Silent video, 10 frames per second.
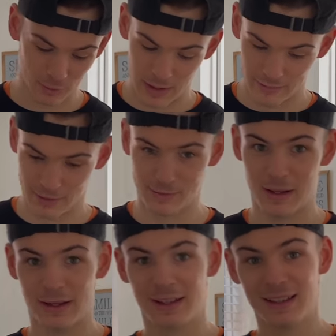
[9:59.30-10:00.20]
And he gets up and
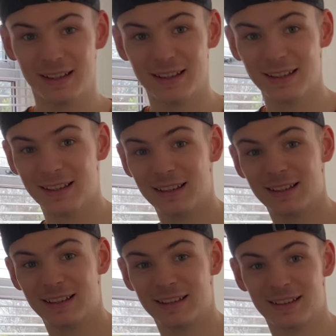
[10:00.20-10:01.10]
goes to work really early,
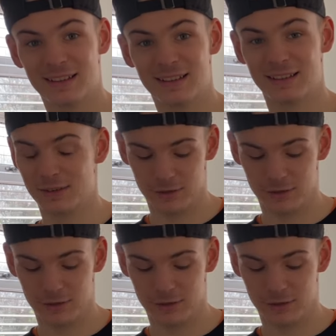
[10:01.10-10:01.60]
like say.